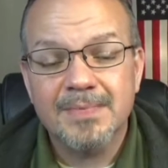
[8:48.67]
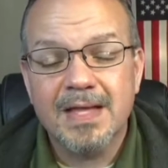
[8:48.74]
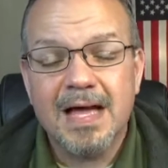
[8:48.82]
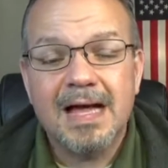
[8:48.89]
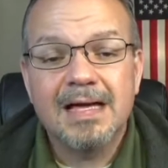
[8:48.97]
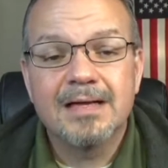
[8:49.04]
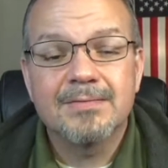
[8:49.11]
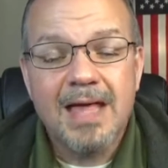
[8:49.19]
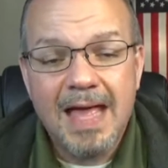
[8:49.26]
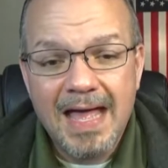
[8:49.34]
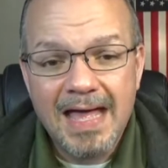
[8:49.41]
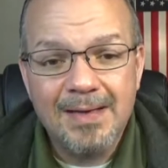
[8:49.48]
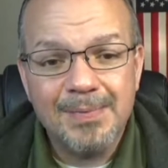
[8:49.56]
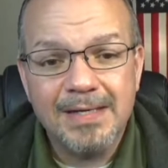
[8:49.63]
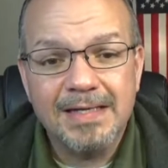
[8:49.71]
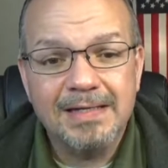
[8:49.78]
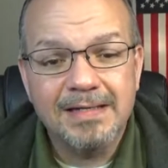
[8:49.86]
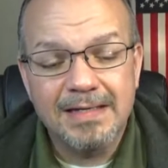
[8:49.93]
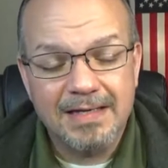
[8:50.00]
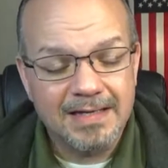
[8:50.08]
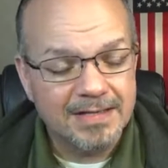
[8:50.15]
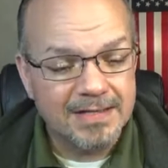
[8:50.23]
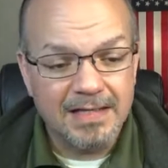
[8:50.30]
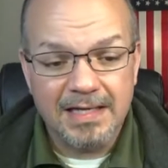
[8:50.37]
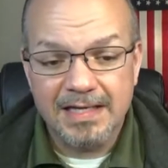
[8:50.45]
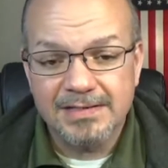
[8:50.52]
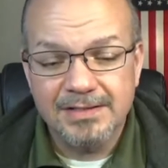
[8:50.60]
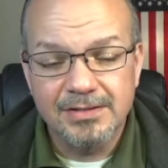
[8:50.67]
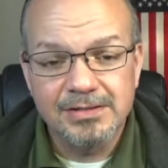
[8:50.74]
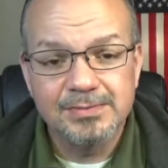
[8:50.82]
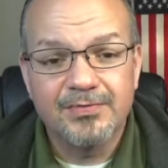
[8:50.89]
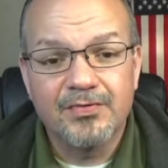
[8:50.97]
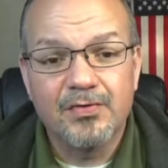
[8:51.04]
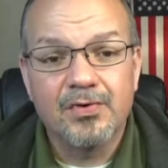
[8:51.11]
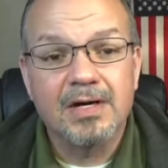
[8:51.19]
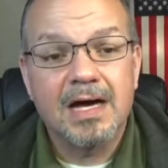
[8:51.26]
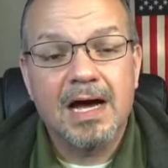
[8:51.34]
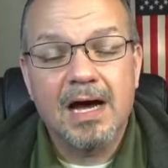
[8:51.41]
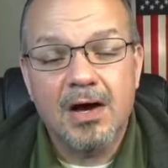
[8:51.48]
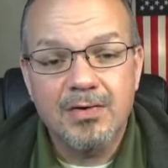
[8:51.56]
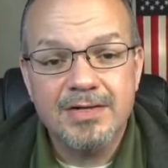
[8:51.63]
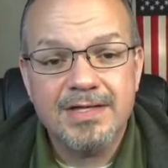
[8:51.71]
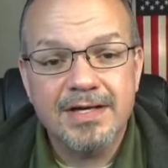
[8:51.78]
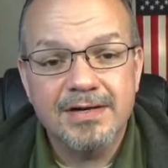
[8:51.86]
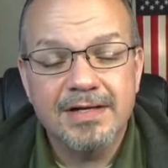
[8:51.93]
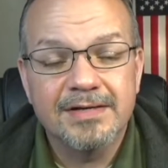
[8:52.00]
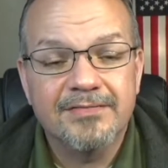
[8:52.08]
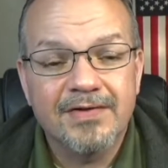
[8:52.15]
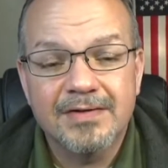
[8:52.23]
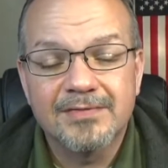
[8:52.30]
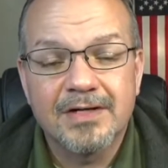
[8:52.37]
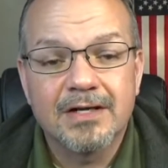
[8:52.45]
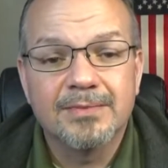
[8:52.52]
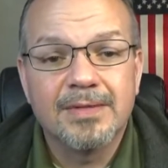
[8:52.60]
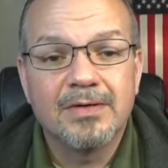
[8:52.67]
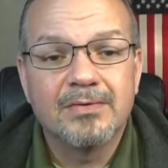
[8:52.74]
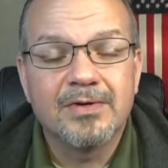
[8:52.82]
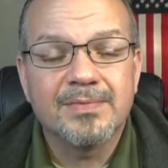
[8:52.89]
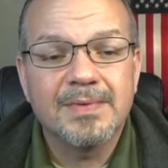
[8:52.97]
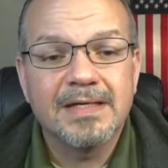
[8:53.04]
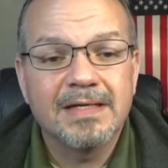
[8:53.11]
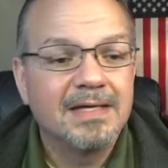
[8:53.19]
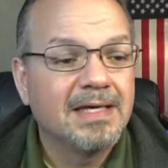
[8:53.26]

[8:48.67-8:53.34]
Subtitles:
I am happy, because like I told you before, I always carry a $5 bill with me.